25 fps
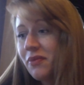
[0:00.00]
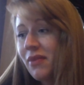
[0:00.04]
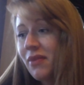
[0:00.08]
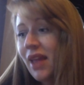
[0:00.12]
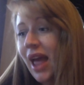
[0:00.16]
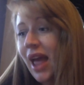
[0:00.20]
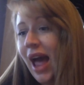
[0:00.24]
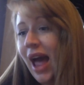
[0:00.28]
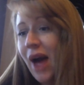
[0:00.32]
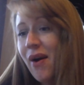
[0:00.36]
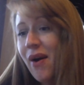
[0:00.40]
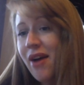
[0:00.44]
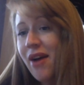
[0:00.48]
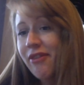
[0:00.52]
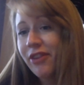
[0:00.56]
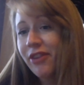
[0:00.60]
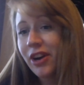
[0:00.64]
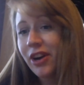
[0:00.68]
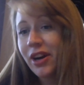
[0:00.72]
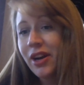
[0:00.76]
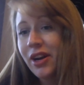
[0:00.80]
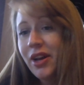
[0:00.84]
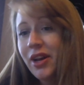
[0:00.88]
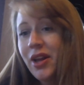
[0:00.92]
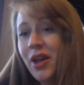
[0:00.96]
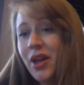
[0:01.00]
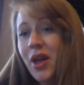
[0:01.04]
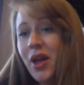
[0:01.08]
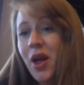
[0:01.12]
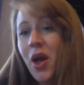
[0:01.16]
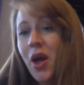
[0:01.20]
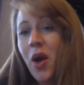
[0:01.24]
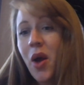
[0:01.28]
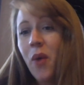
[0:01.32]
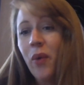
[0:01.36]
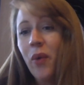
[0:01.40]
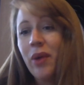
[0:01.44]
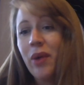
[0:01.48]
However,
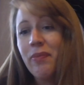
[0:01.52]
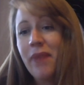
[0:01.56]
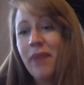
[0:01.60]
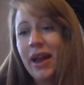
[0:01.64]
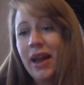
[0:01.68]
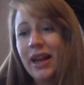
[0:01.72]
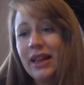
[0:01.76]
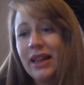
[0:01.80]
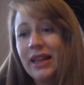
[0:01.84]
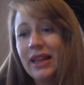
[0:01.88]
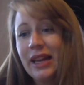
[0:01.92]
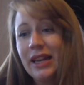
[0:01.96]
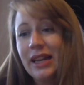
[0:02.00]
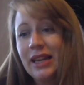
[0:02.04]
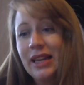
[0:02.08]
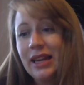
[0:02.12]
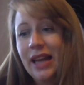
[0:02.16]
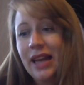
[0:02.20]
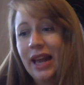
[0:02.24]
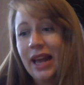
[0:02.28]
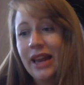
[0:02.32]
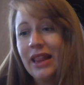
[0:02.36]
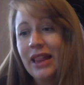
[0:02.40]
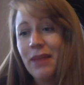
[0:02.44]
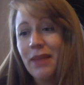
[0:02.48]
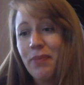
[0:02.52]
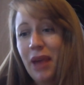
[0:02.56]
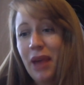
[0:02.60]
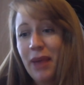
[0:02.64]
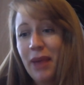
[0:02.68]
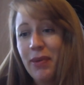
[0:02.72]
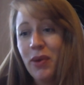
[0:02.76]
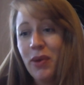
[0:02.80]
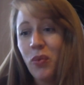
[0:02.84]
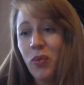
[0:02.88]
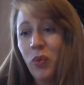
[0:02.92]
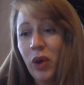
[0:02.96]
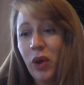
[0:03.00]
when medically indicated, the
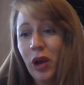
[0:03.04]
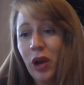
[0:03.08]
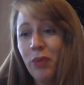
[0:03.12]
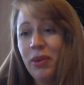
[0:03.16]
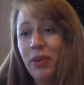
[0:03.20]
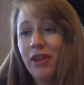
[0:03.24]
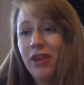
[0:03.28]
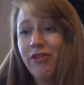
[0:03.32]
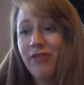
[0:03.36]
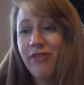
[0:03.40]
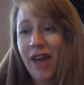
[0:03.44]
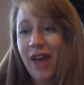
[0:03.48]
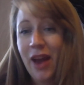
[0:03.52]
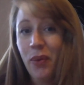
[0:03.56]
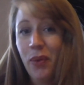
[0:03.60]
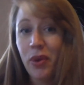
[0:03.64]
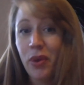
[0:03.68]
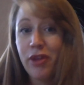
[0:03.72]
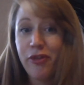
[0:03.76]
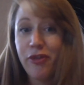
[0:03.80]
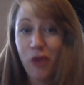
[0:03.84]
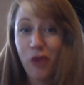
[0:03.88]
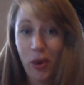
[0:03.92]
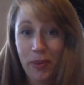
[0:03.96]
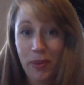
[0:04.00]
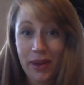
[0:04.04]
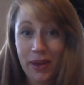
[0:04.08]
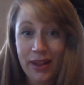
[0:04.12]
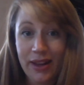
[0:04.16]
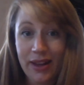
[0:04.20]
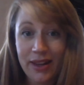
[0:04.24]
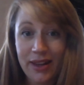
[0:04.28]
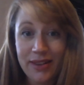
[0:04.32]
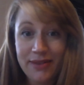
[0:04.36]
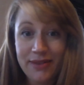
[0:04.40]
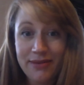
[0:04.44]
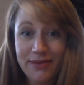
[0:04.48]
baby will be fed with formula.